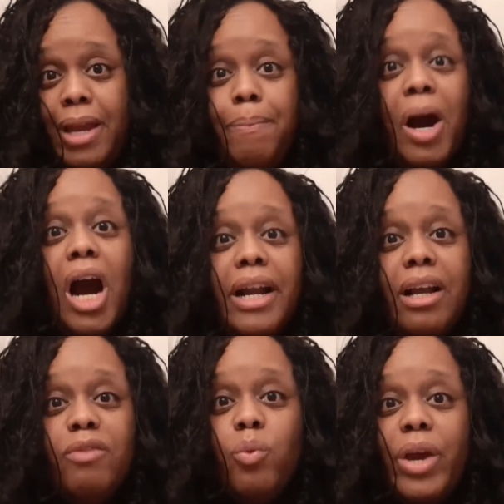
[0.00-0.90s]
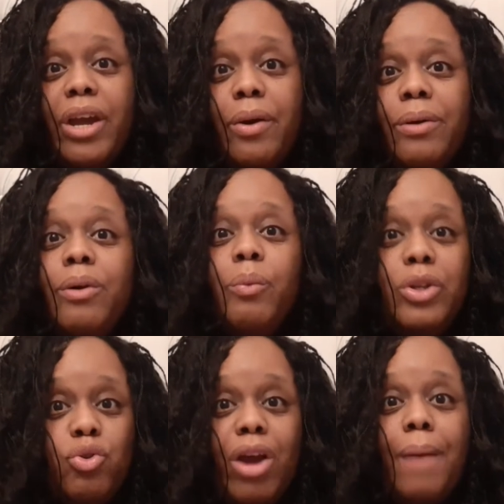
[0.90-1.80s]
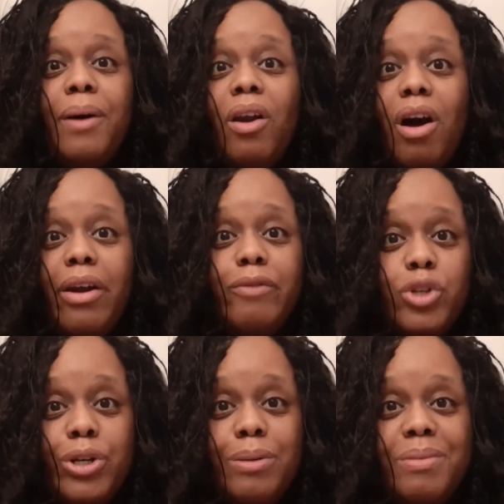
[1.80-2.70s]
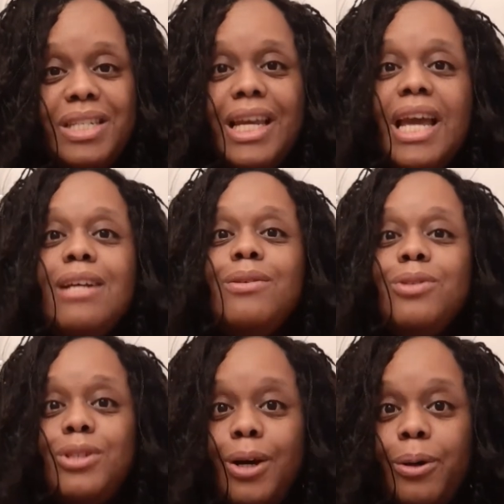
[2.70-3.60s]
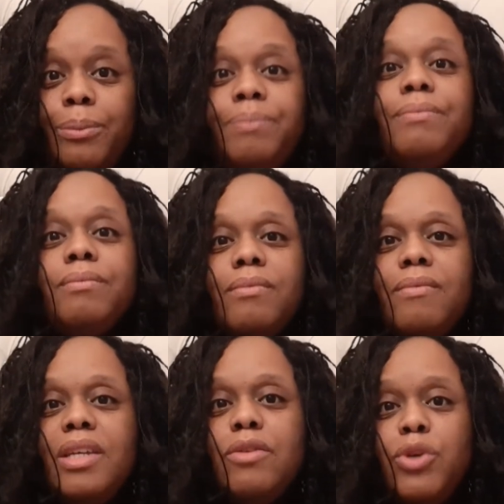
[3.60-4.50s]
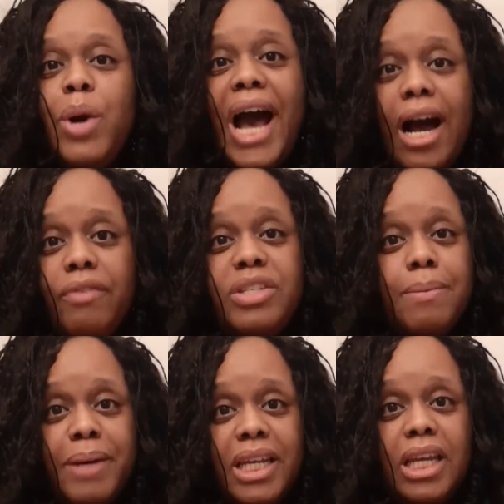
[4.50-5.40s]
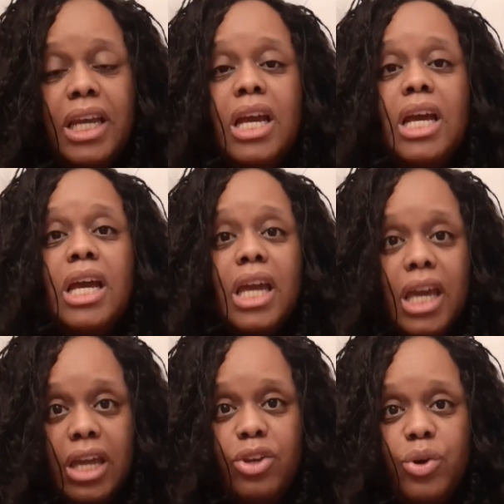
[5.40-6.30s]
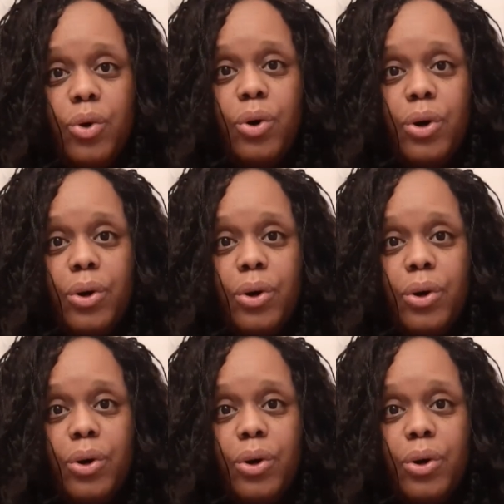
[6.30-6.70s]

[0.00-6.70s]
part of where we trap a lot of germs. So if you have somebody in your